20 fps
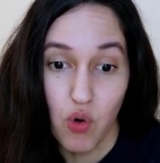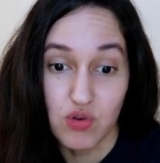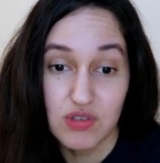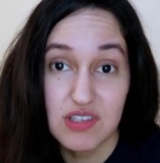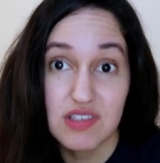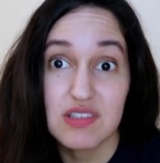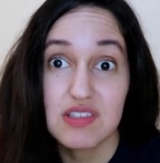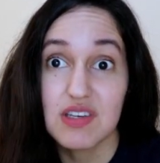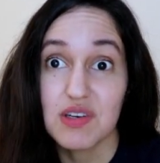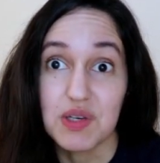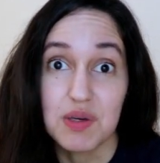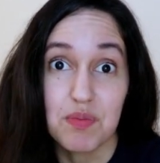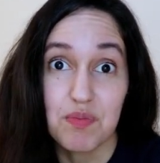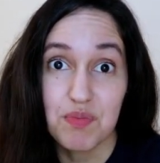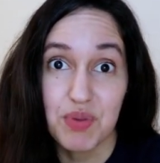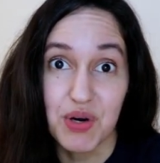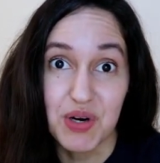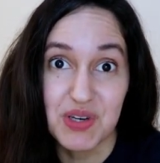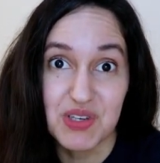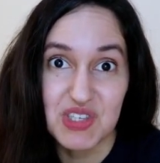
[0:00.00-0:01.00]
she's gonna
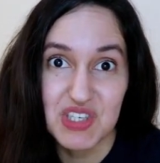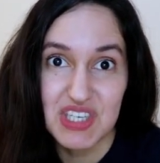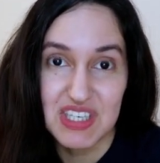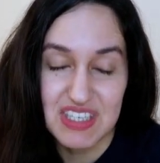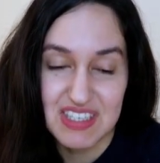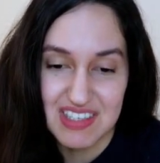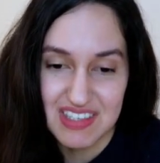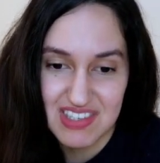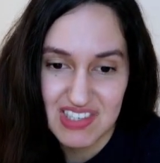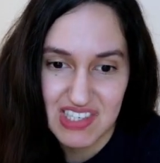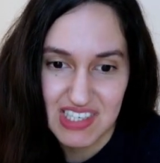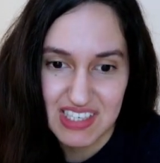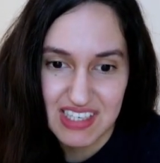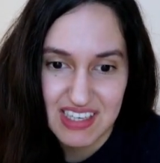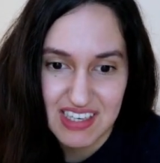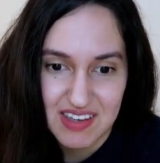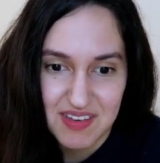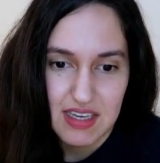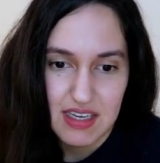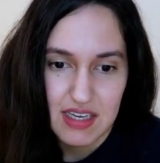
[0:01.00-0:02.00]
barge in, isn't she?
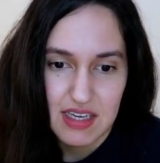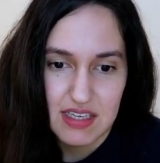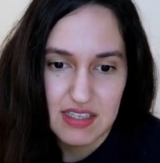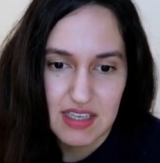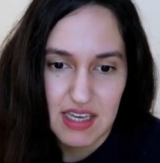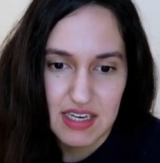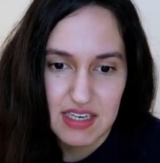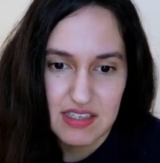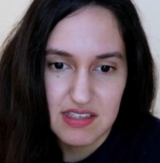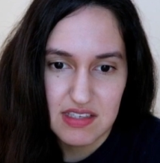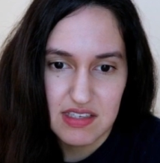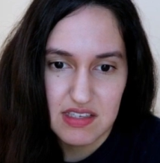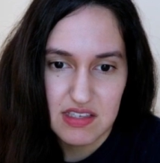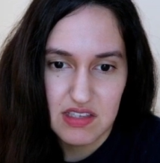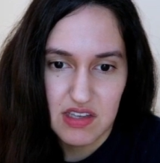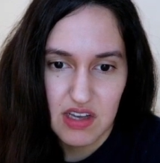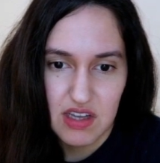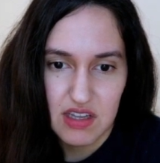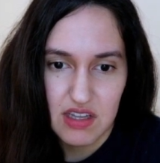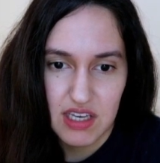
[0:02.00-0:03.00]
His Highness does
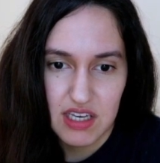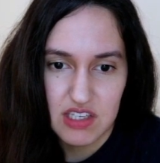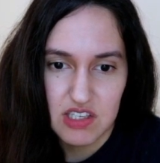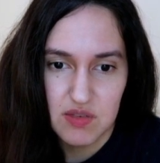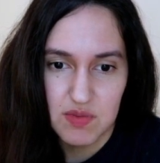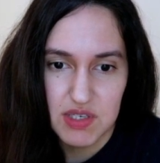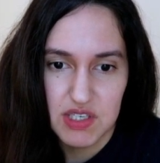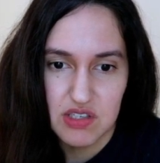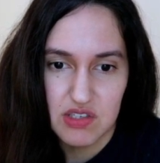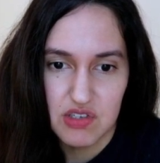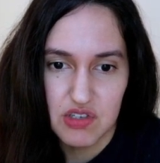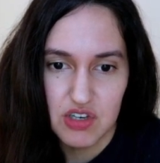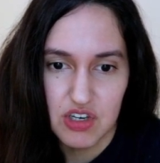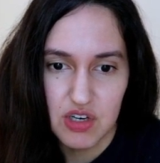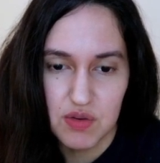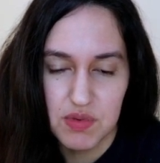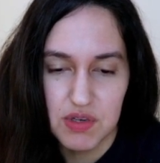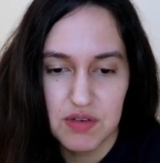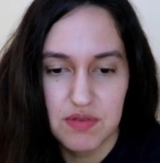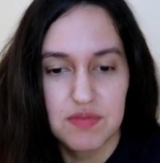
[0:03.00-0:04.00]
not like to be
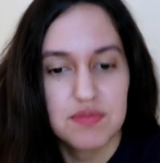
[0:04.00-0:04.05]
disturbed.